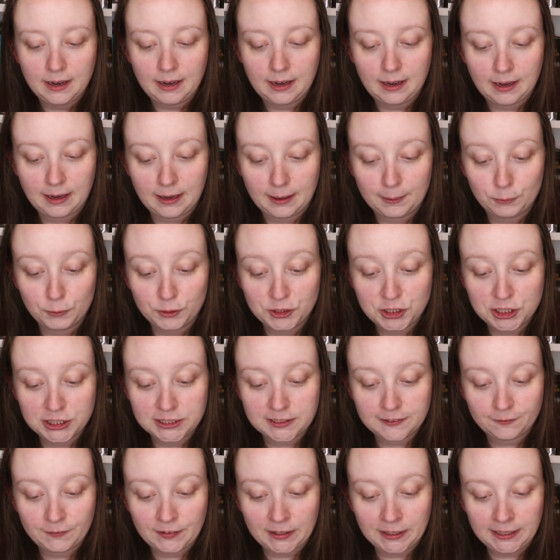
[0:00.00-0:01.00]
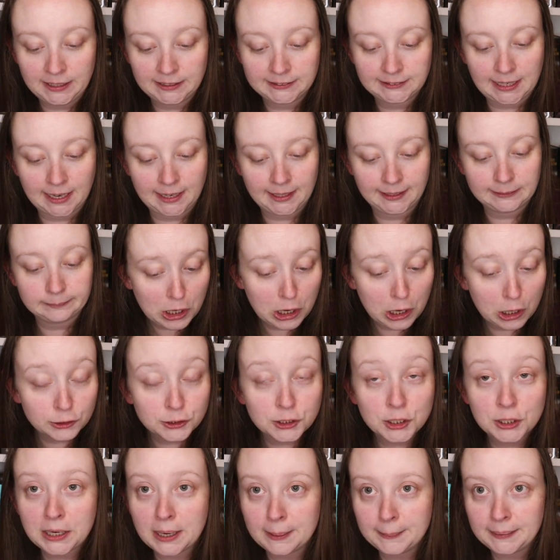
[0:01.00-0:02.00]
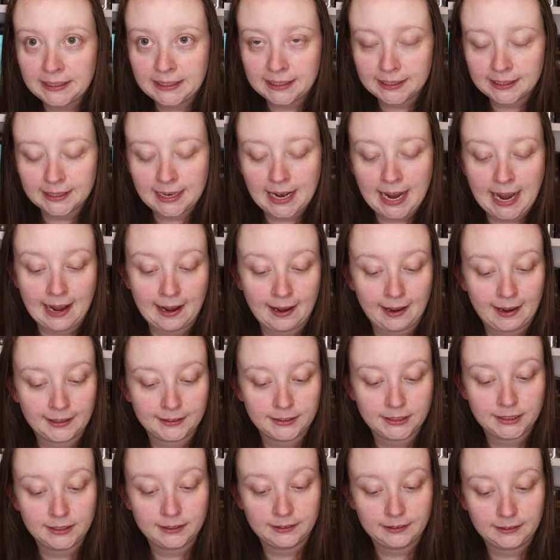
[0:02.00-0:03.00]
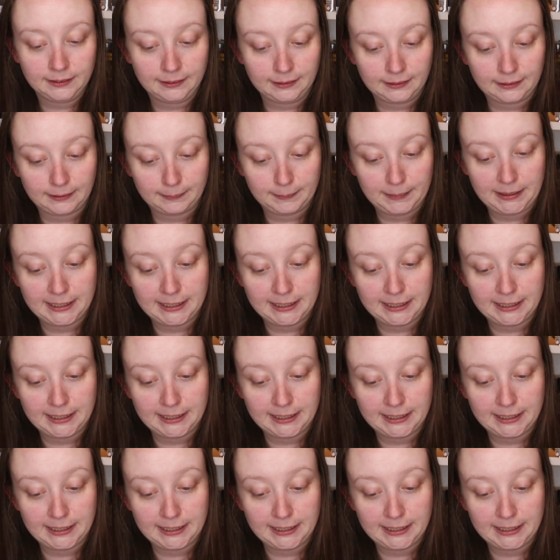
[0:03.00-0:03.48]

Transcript: Uh, which is very exciting. Also coming in at um,